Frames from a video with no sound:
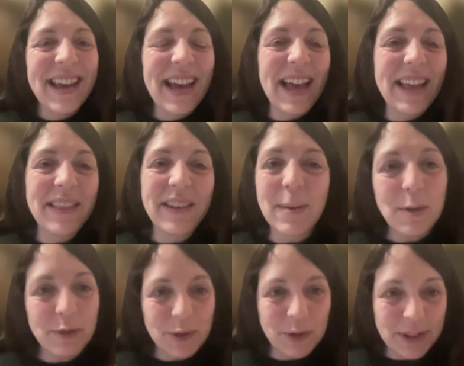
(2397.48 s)
And Rami,
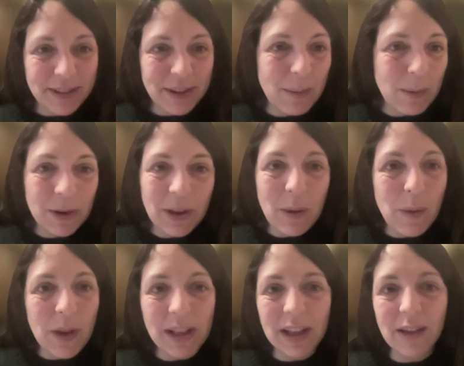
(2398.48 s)
of course, you are more than
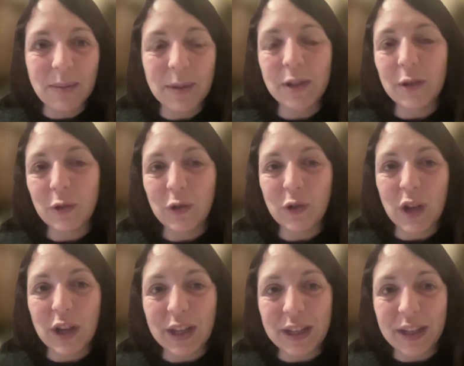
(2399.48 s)
welcome to
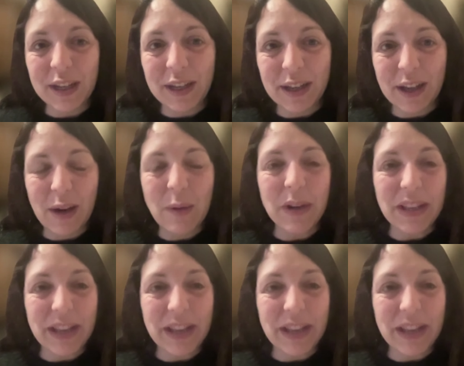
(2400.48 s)
join our